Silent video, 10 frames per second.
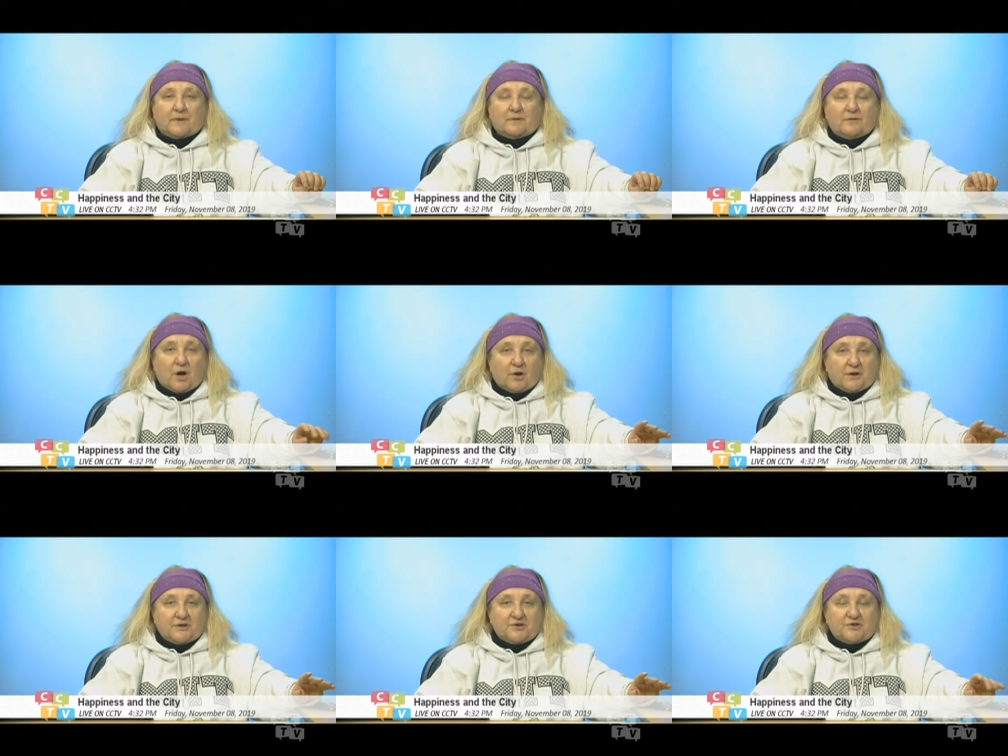
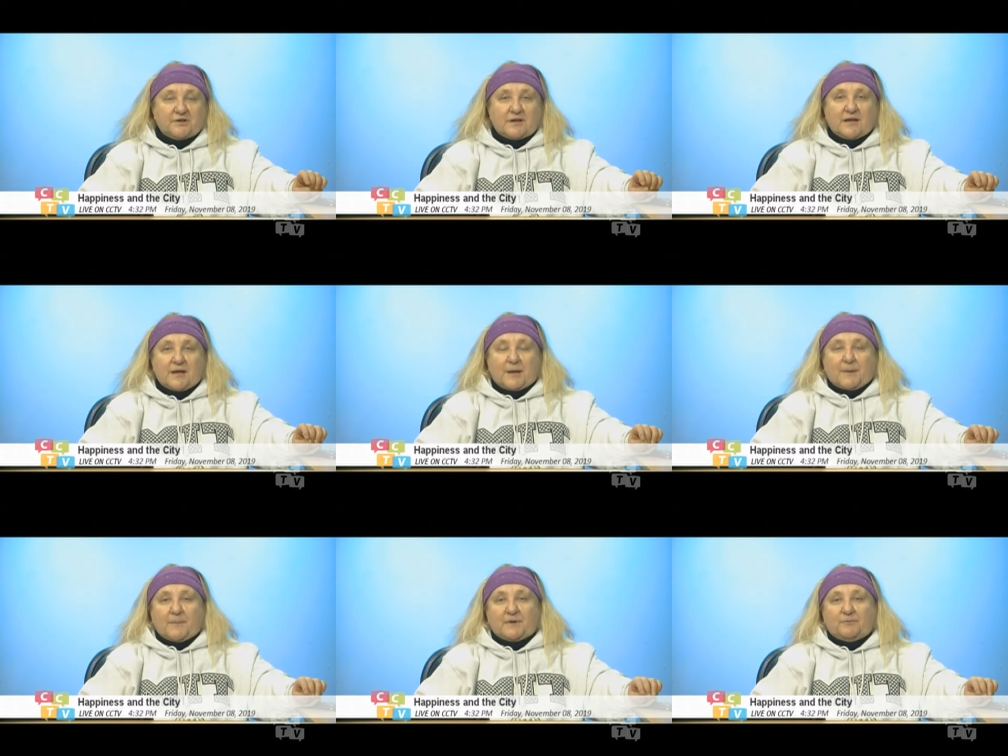knowledge,
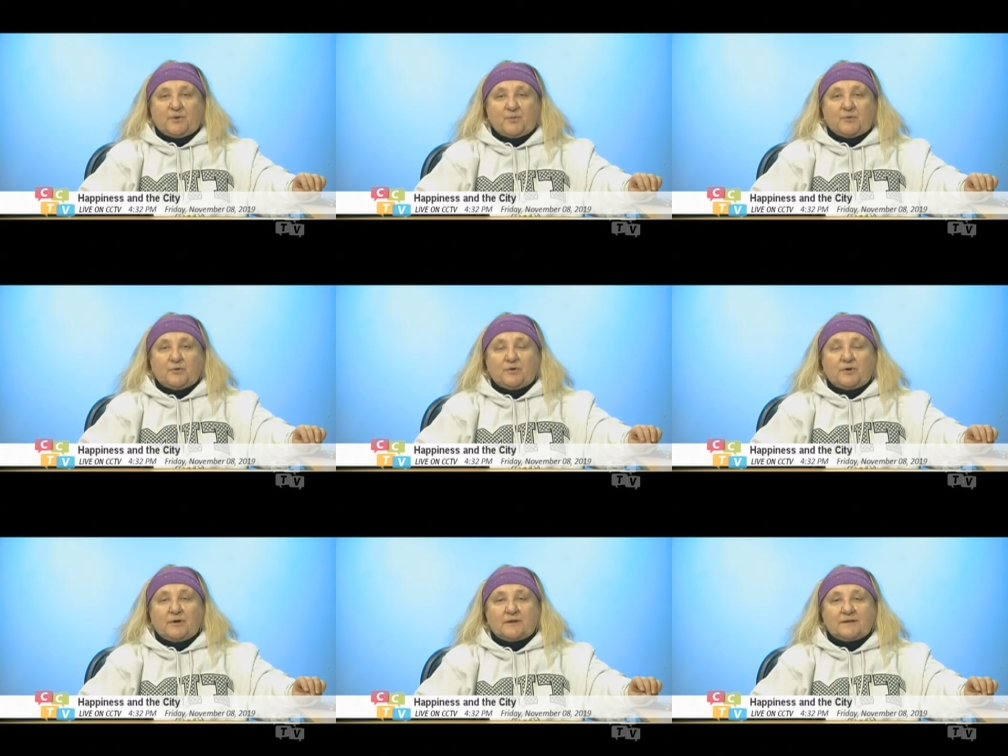but people
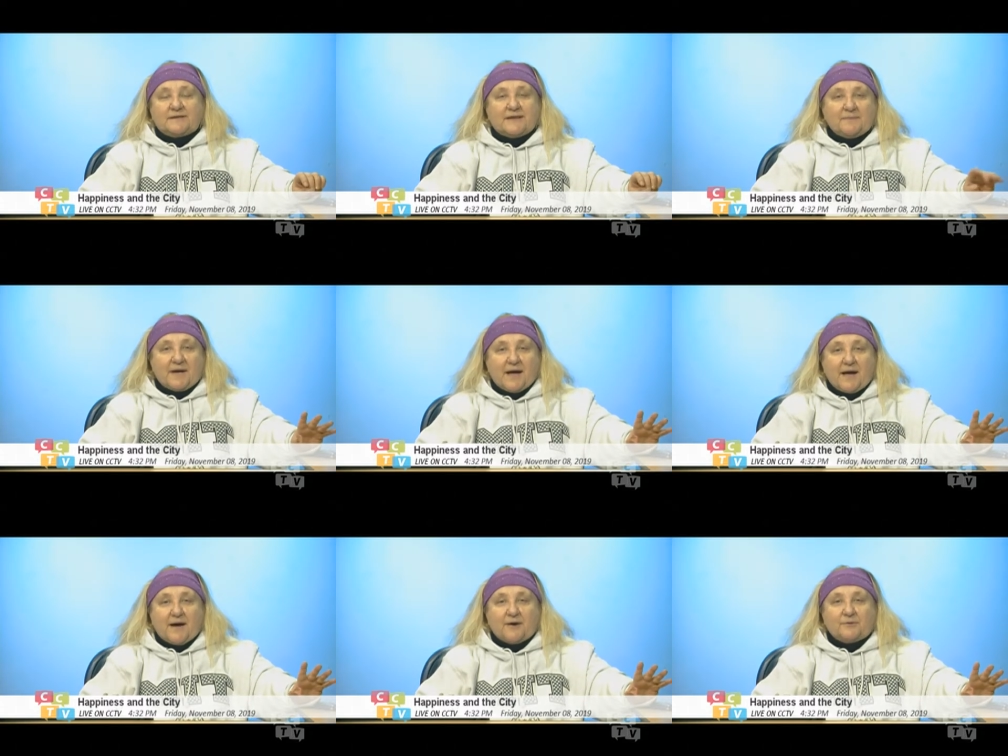
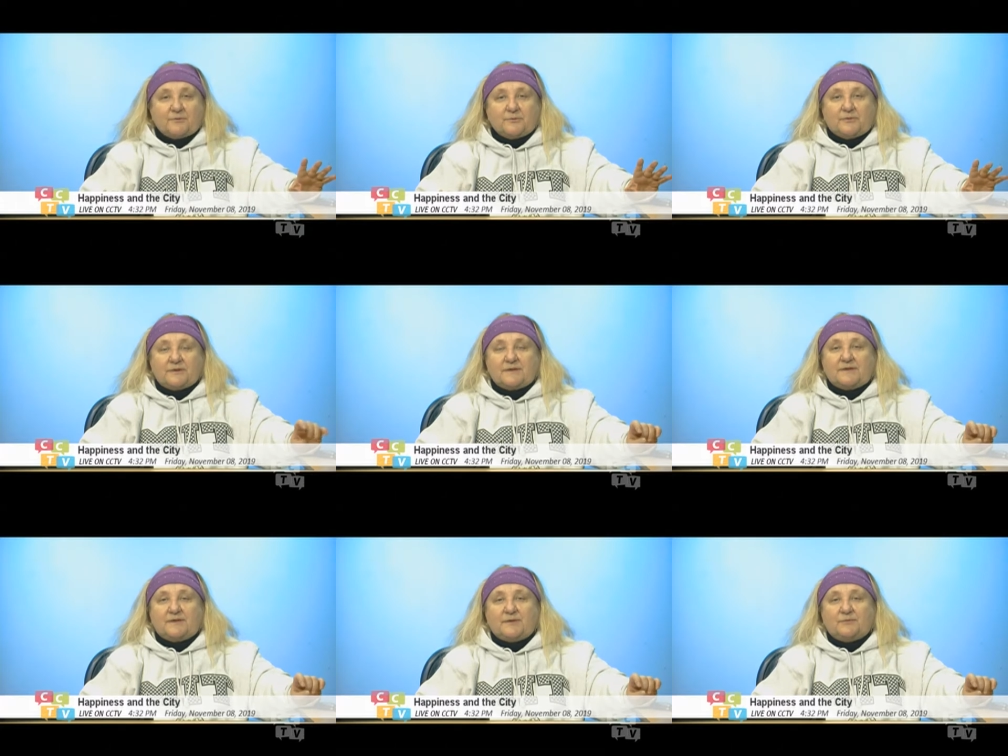somehow
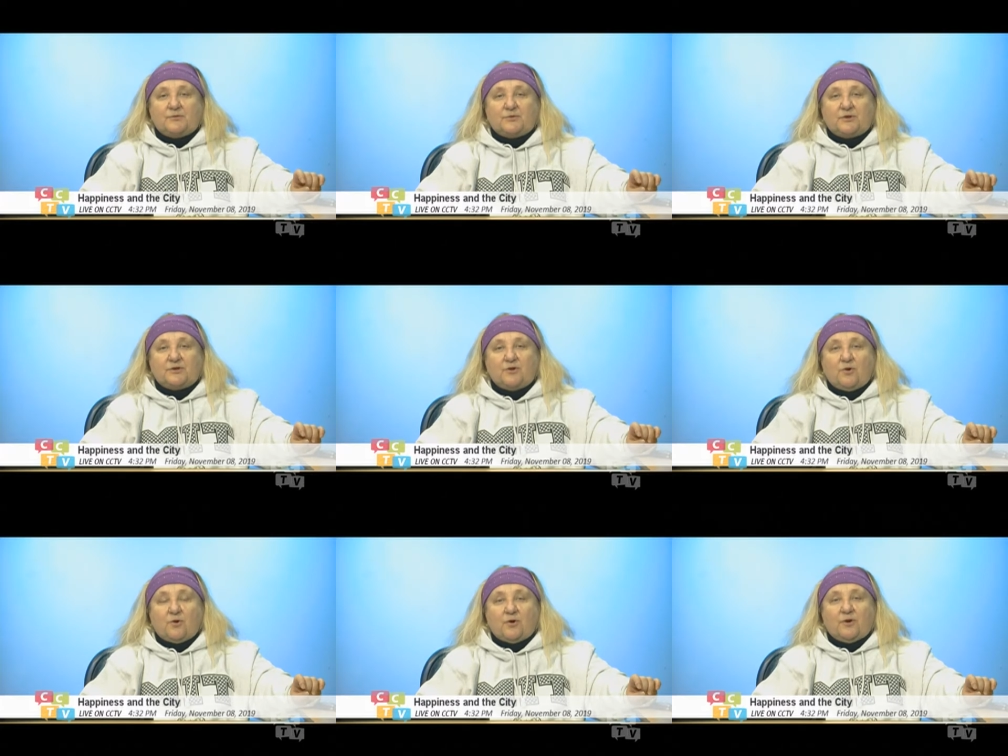seem to
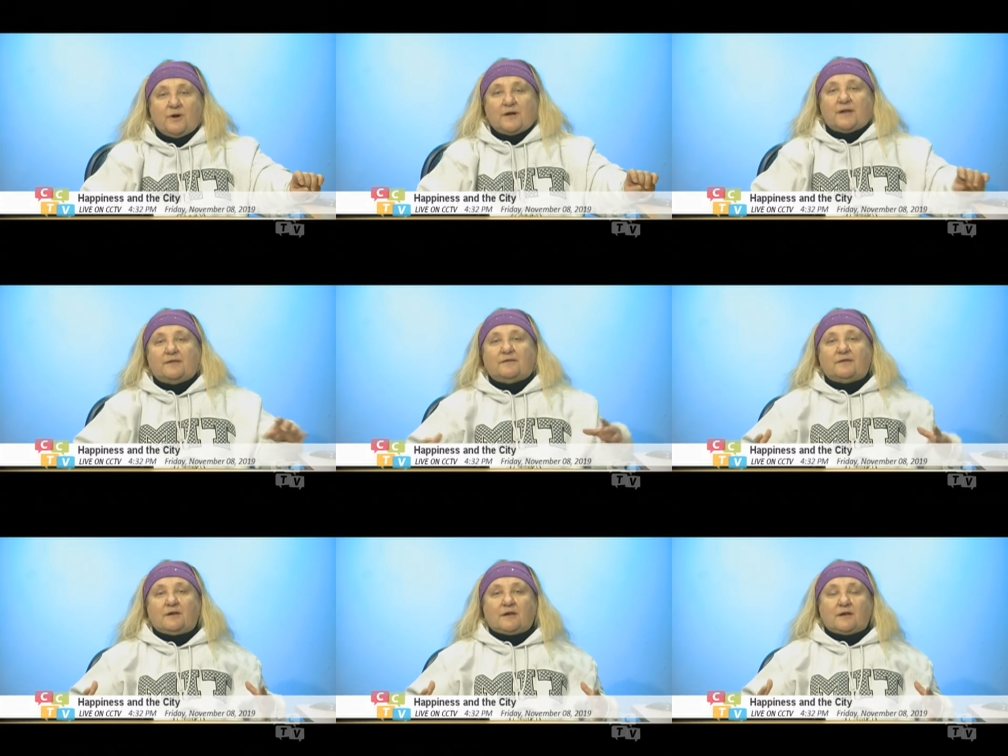ignore
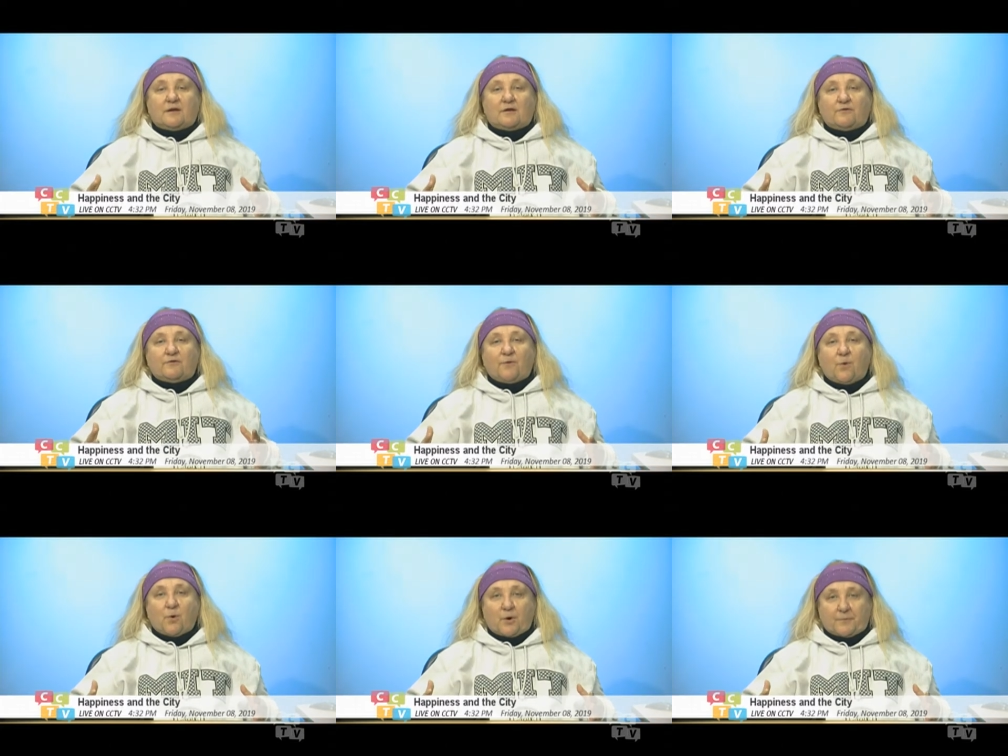the
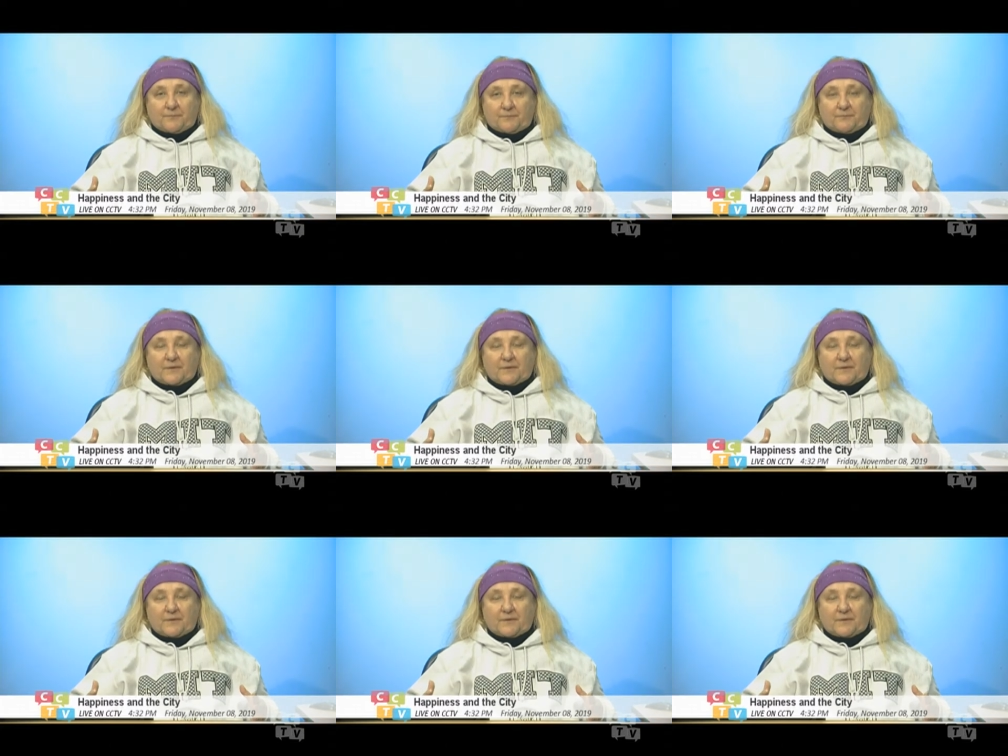form,